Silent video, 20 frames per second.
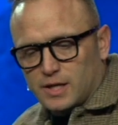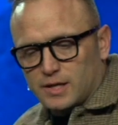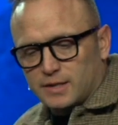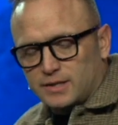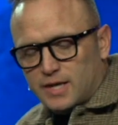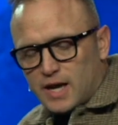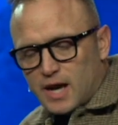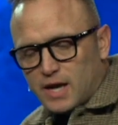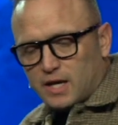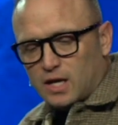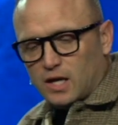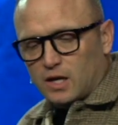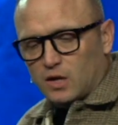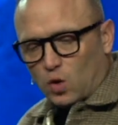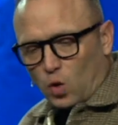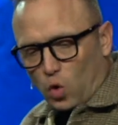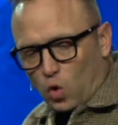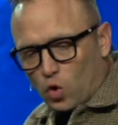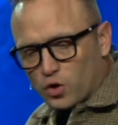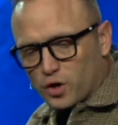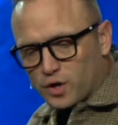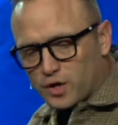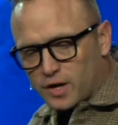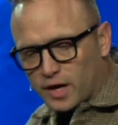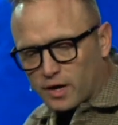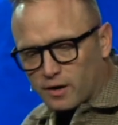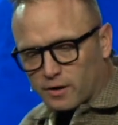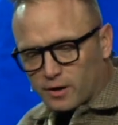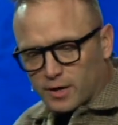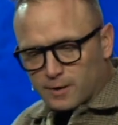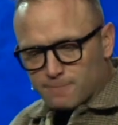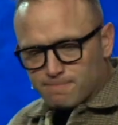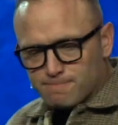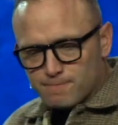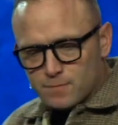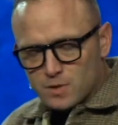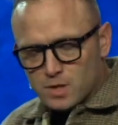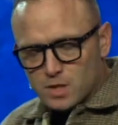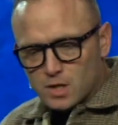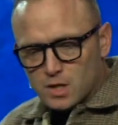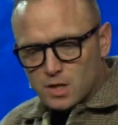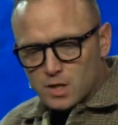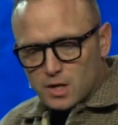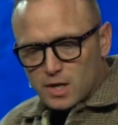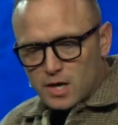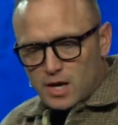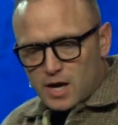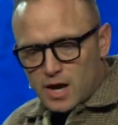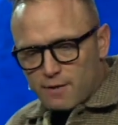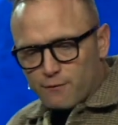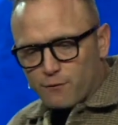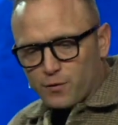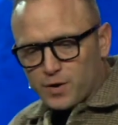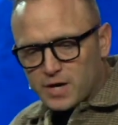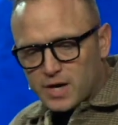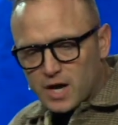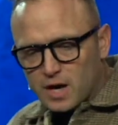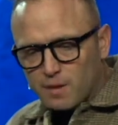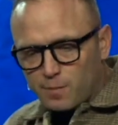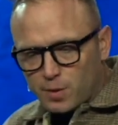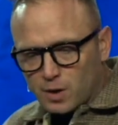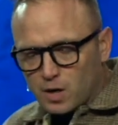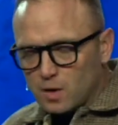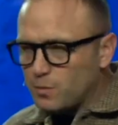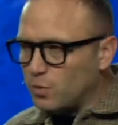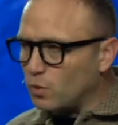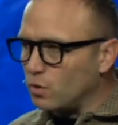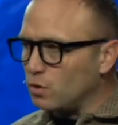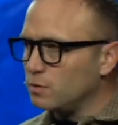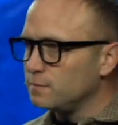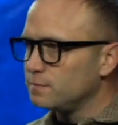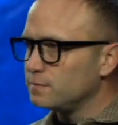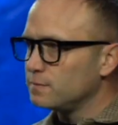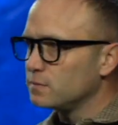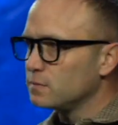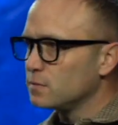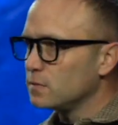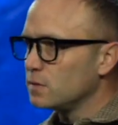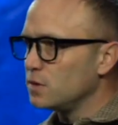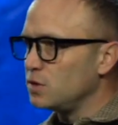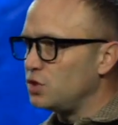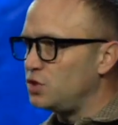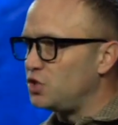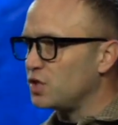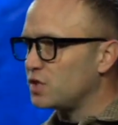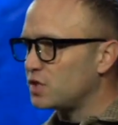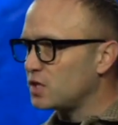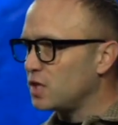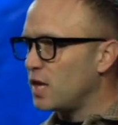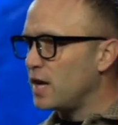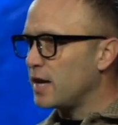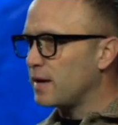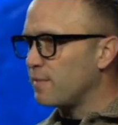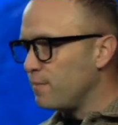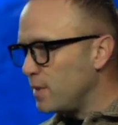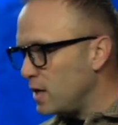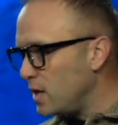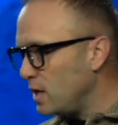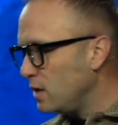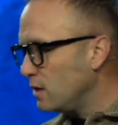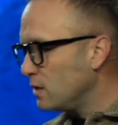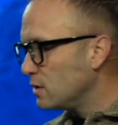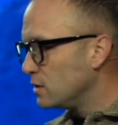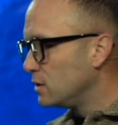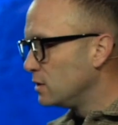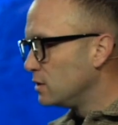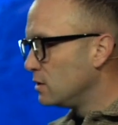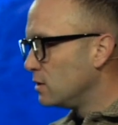in taking ordinary, everyday people just like me